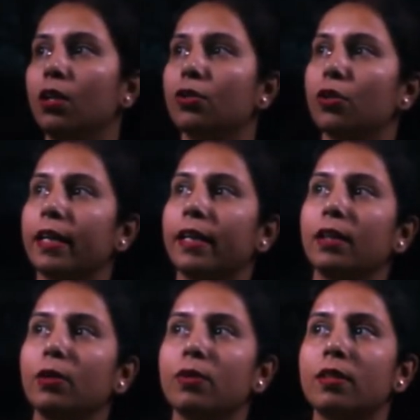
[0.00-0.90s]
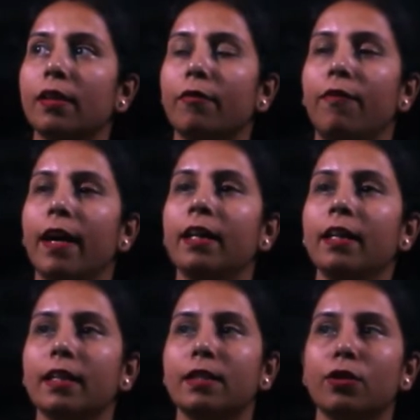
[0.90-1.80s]
So I can use when
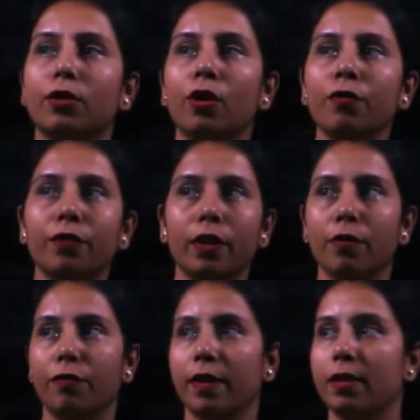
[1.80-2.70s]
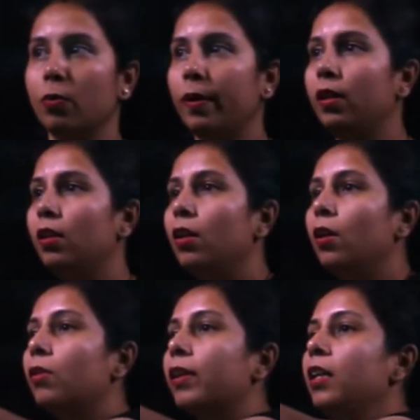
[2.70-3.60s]
instead of if as well.
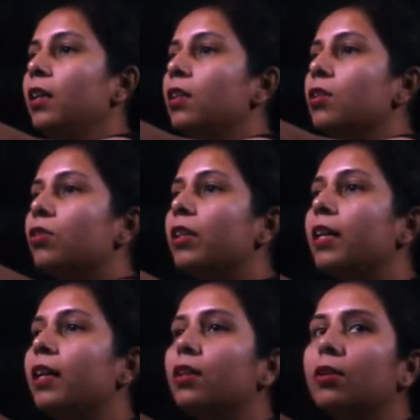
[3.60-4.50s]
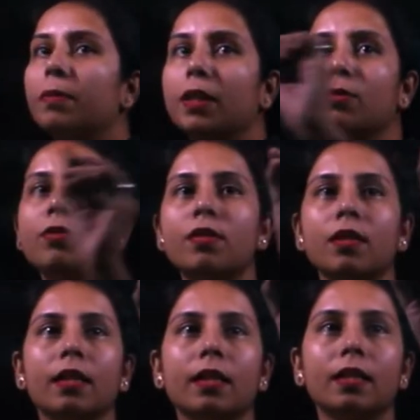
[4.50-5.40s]
Okay, so they can be used
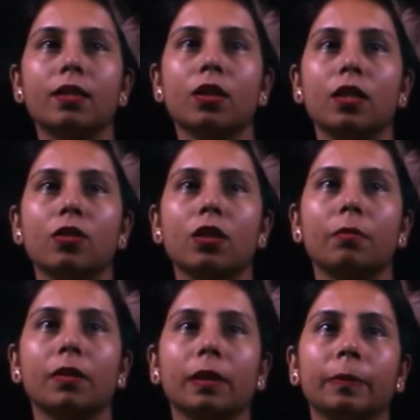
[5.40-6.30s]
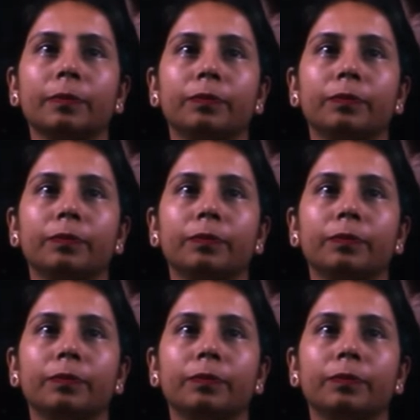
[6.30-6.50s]
interchangeably.